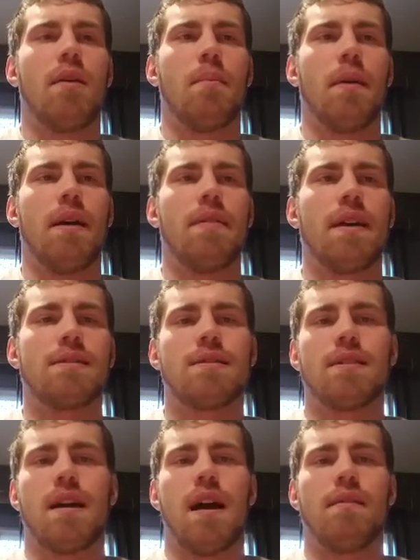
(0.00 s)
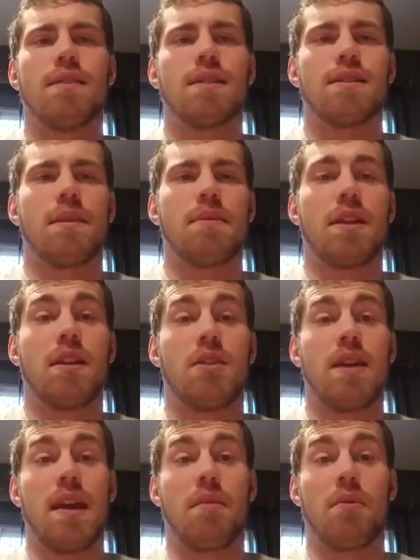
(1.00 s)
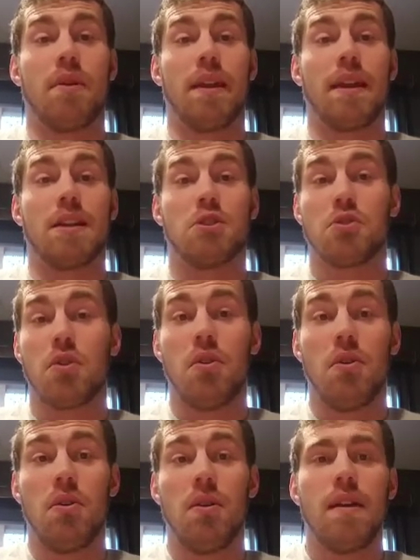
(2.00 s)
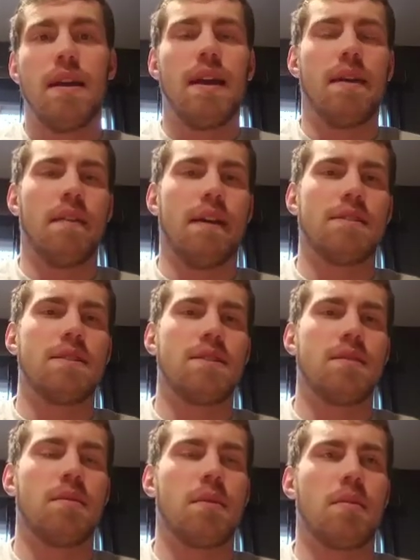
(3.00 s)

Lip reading: But that's obviously something that you can't really control unless the